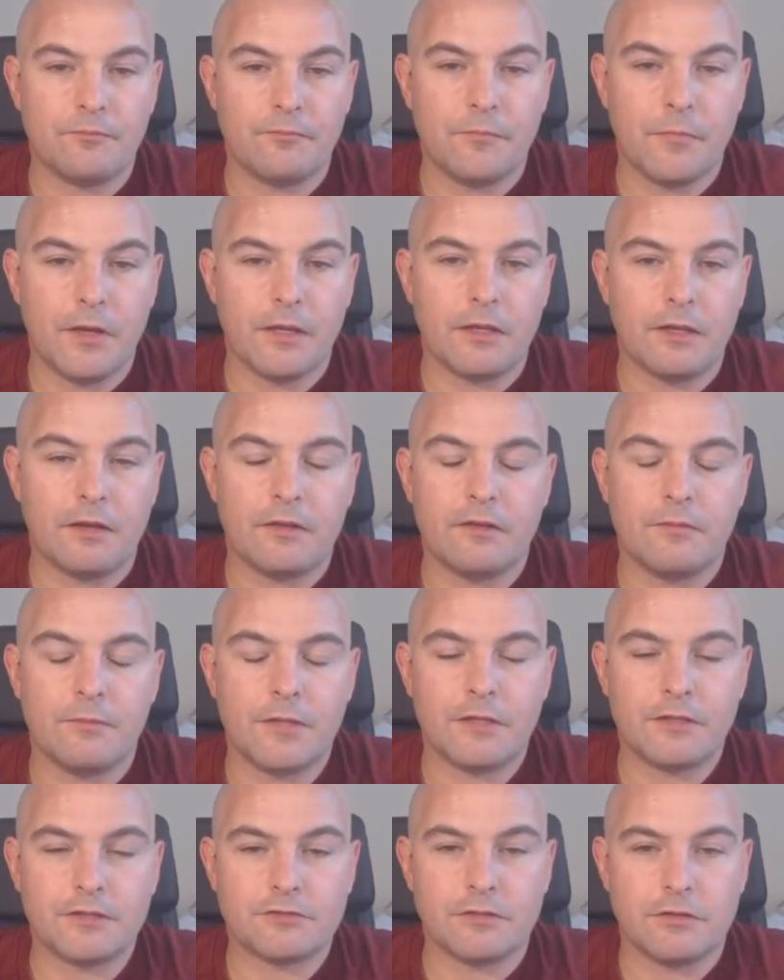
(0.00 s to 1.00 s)
In the
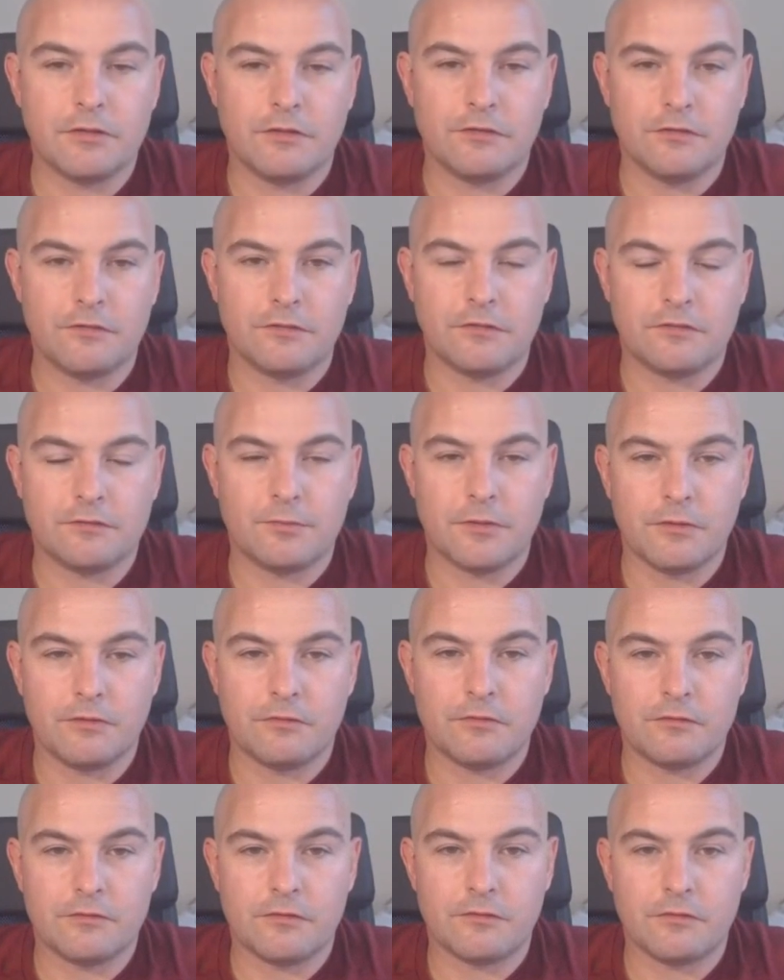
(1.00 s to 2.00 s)
military, this is
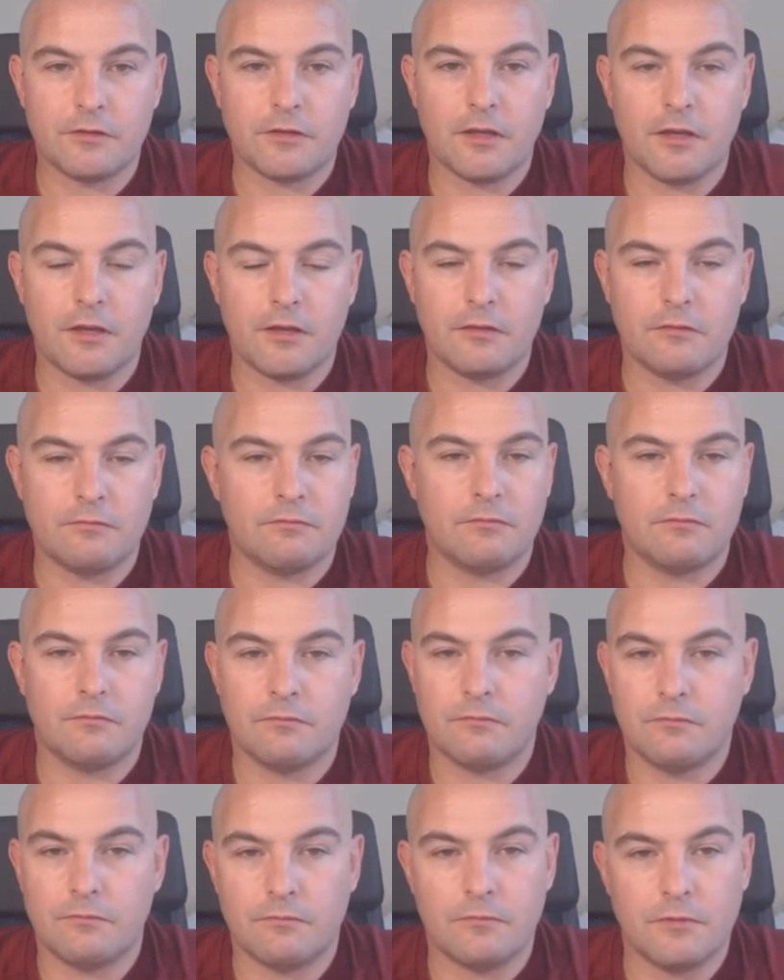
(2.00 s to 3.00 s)
experienced as, okay,
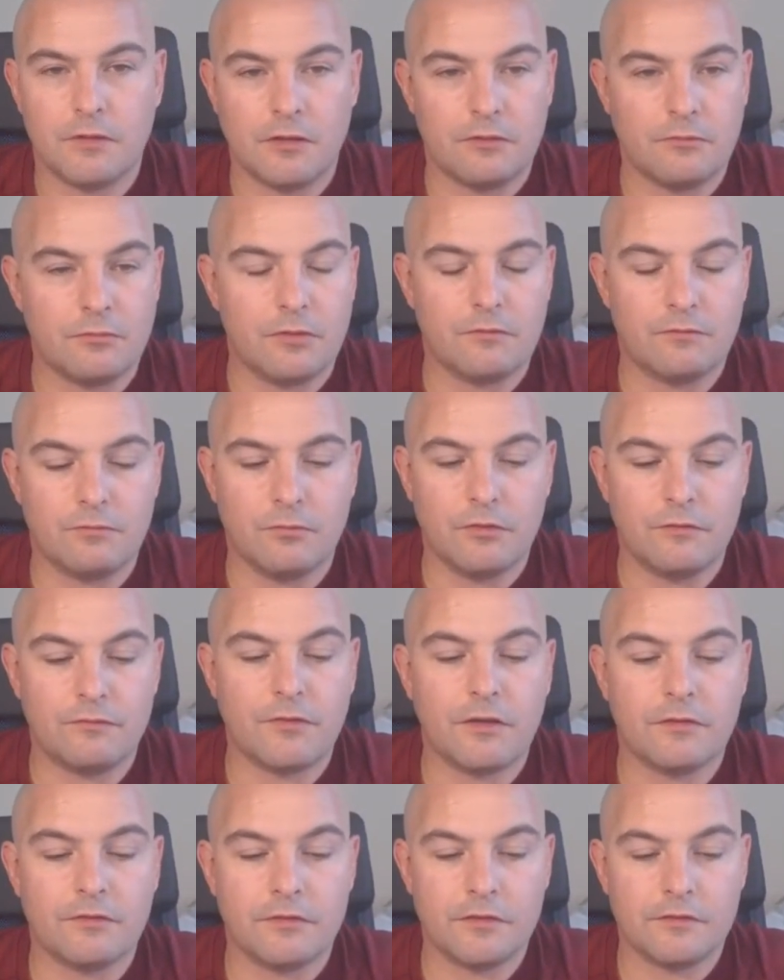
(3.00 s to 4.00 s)
we've
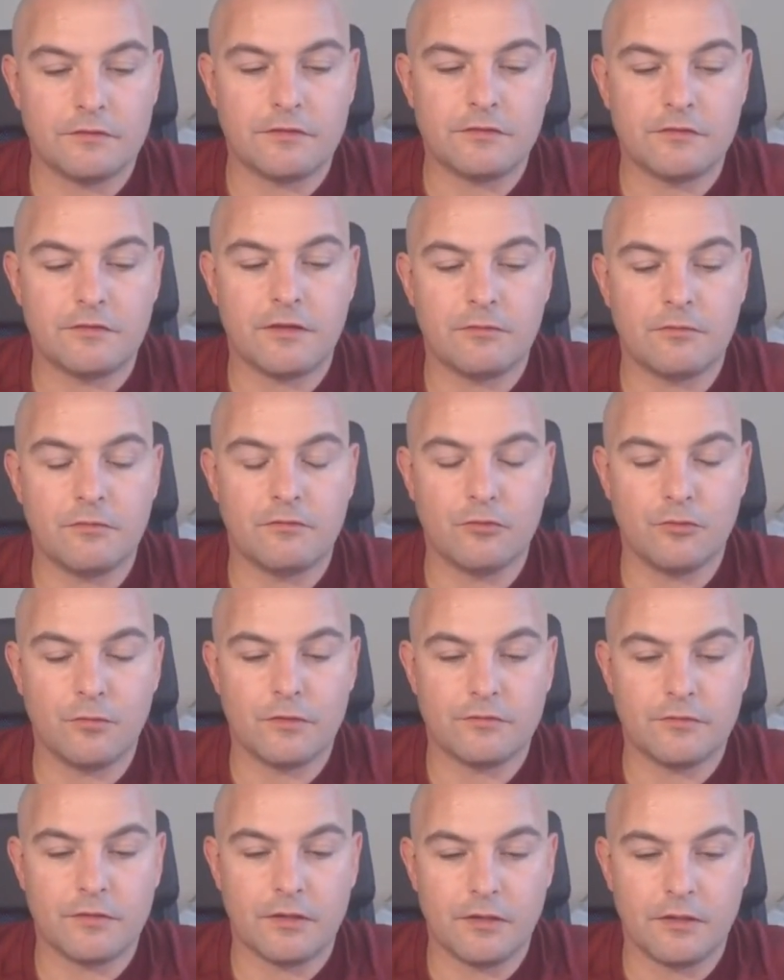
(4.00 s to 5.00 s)
done this, is how we've
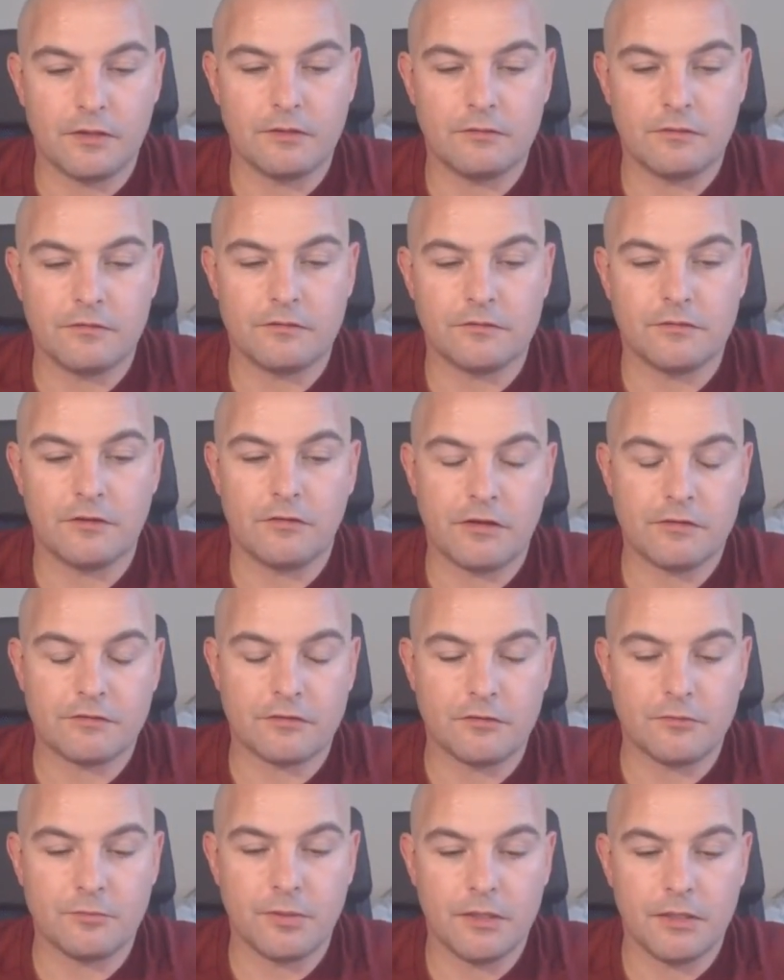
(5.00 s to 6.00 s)
always done it. This is our
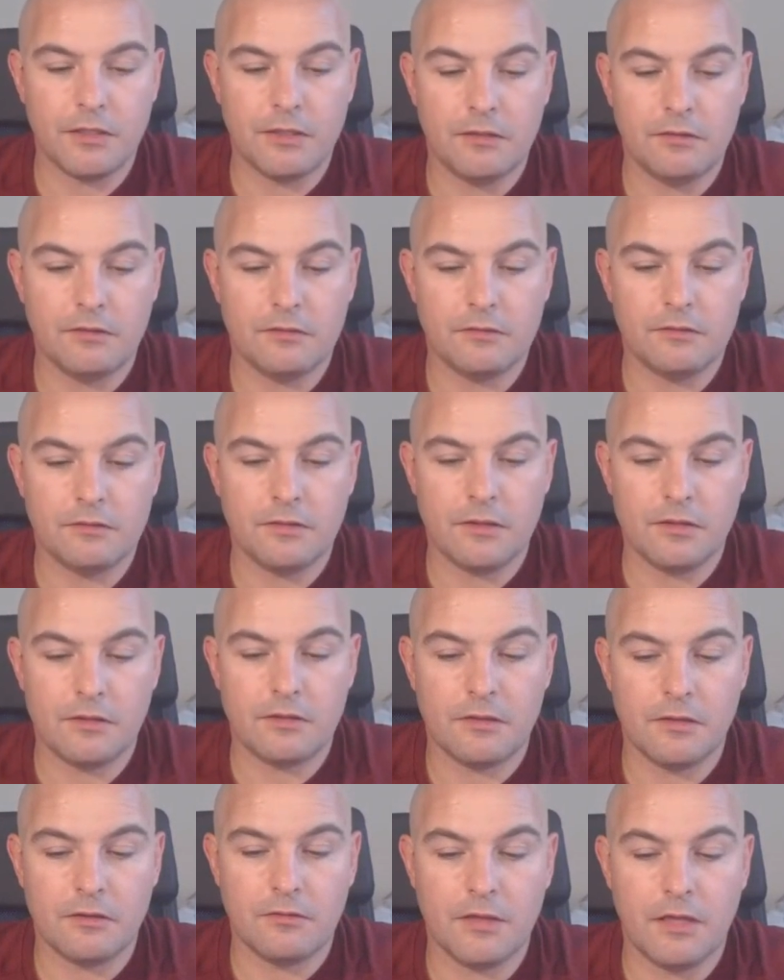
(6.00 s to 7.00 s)
SOP.
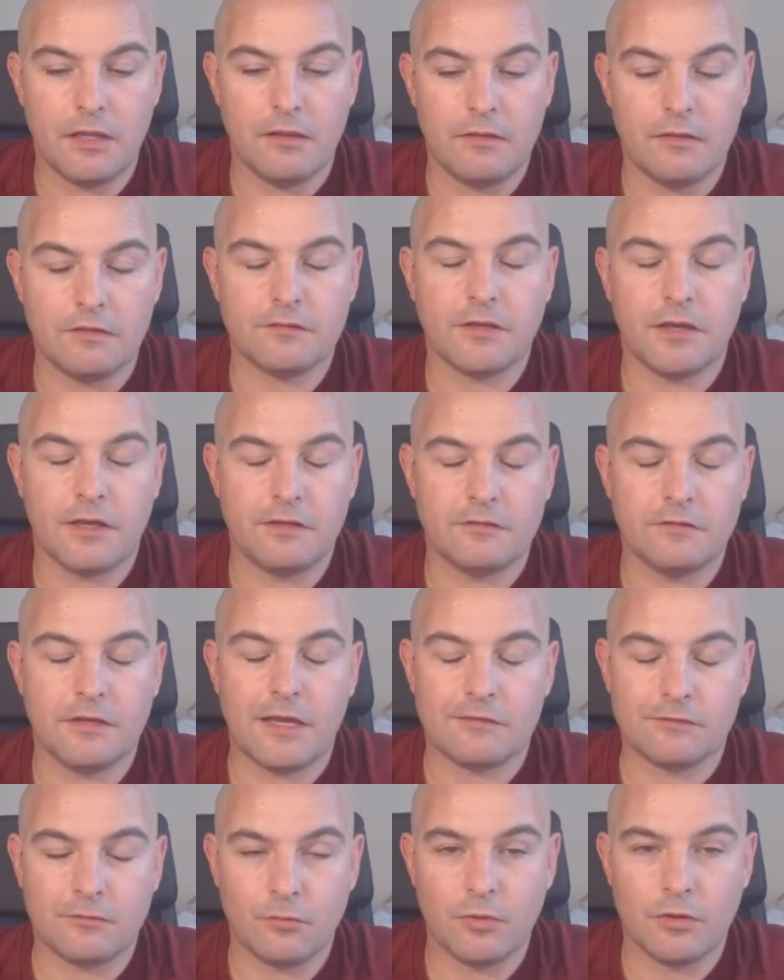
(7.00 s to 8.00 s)
In this case, it
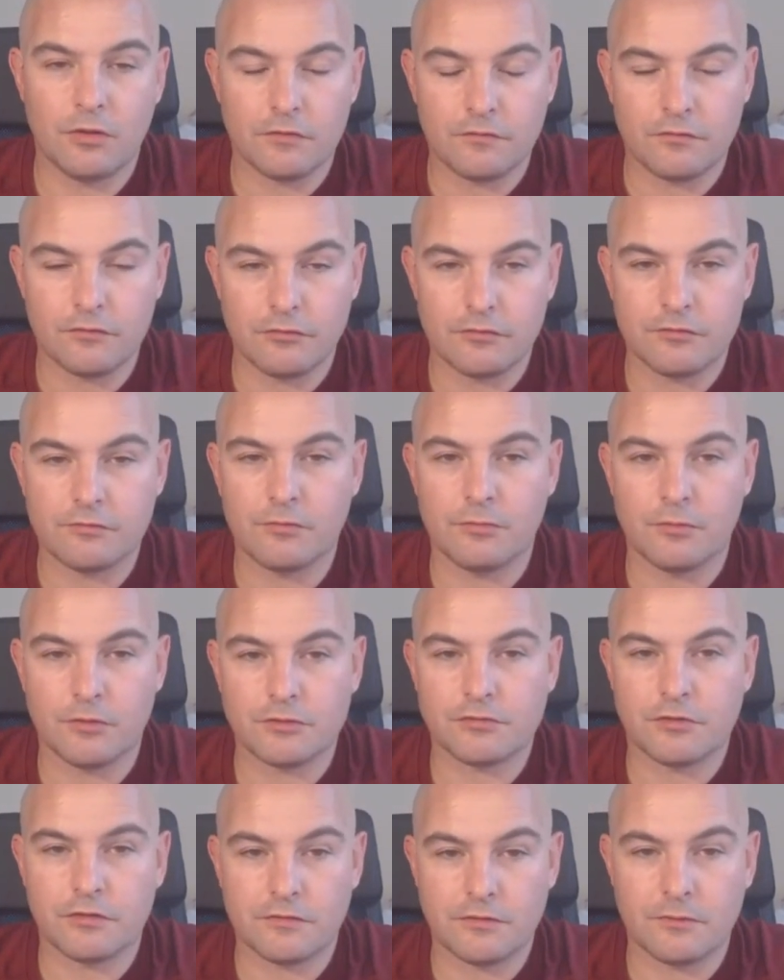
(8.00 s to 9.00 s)
hasn't worked for us. We
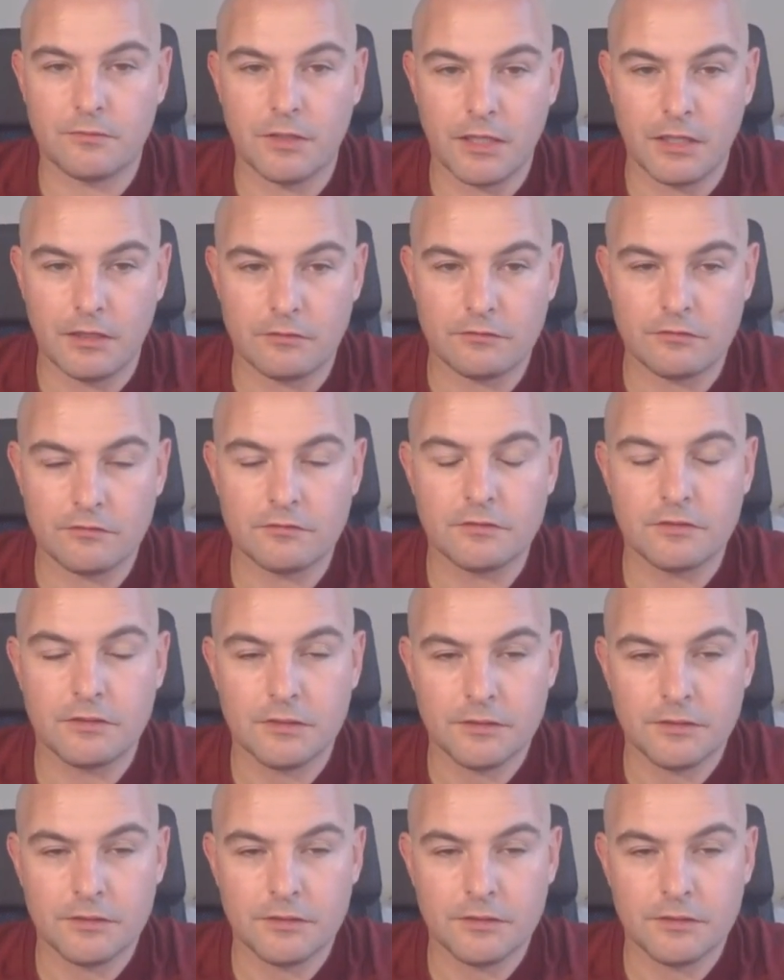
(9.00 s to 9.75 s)
want to try something else.